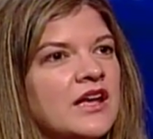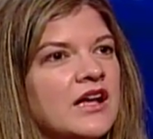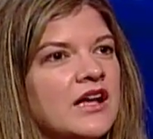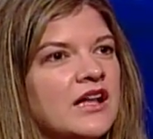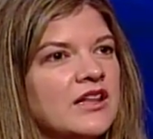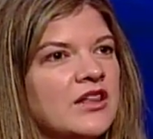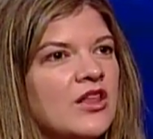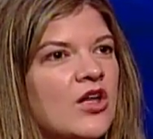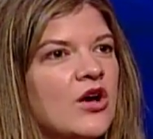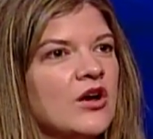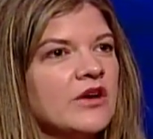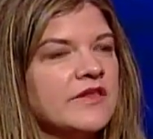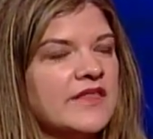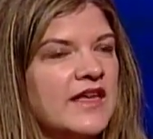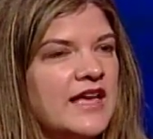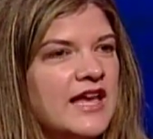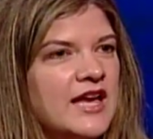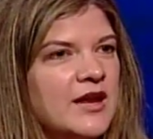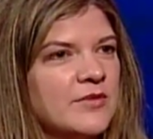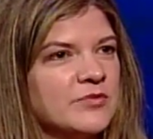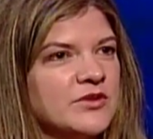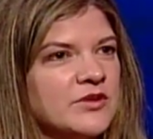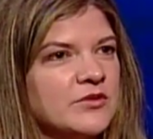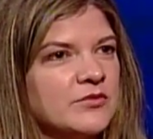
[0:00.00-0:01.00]
along the
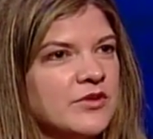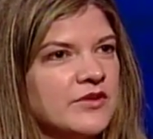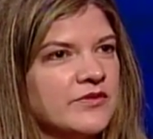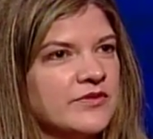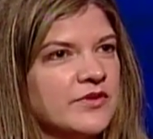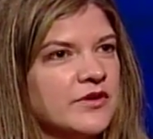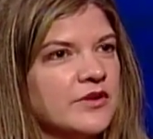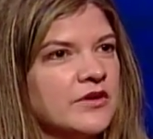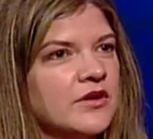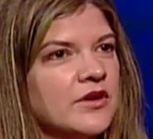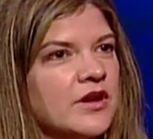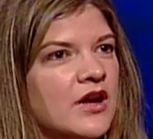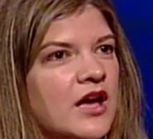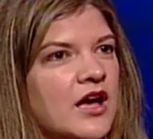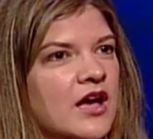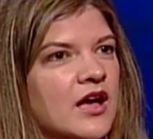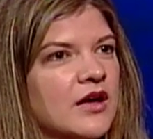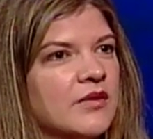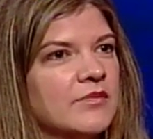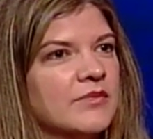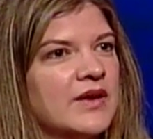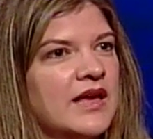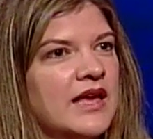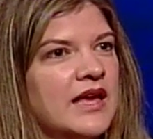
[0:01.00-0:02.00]
Hampton River
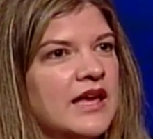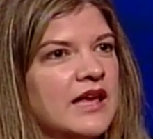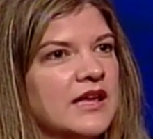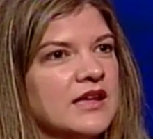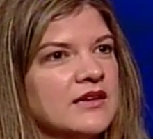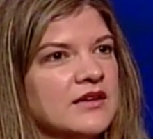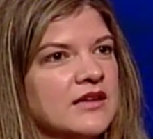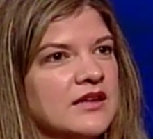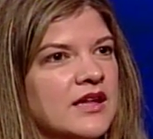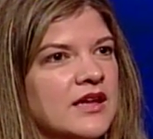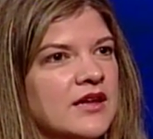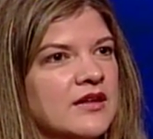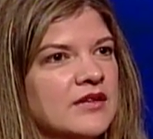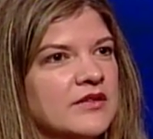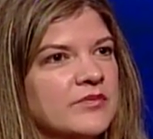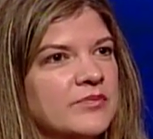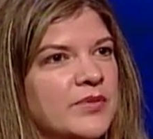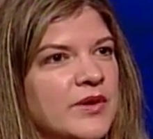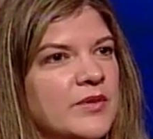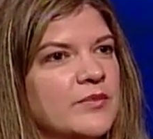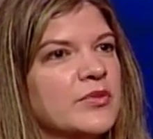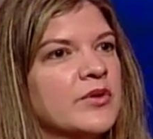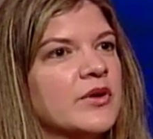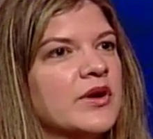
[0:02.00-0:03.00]
and
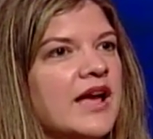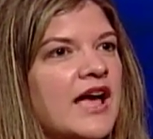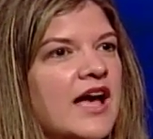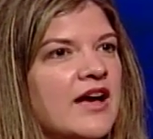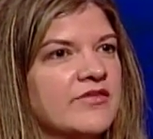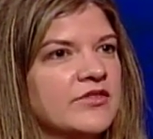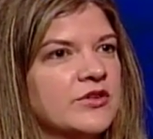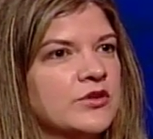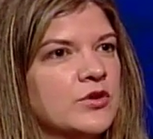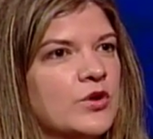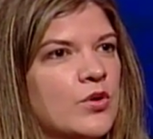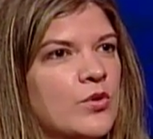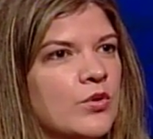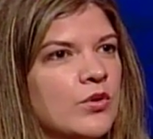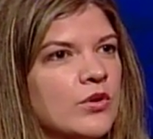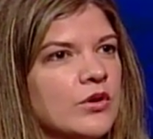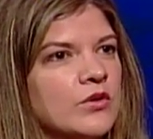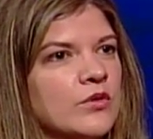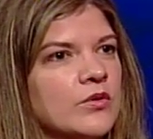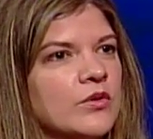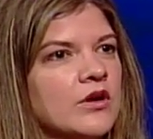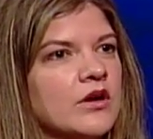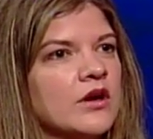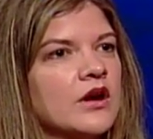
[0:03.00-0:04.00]
Pembroke Avenue
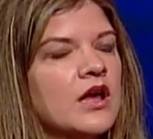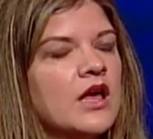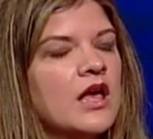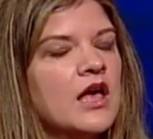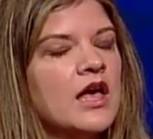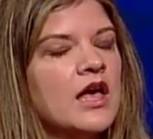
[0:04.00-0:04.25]
corridor.